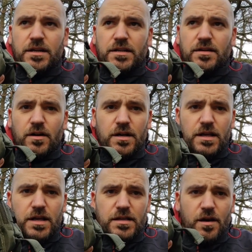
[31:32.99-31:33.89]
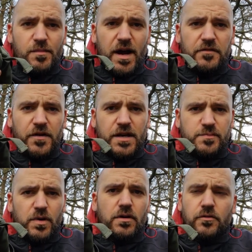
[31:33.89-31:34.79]
He's on my
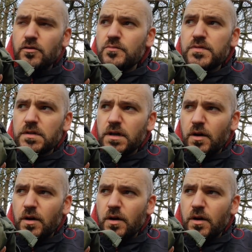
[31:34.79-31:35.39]
Facebook groups.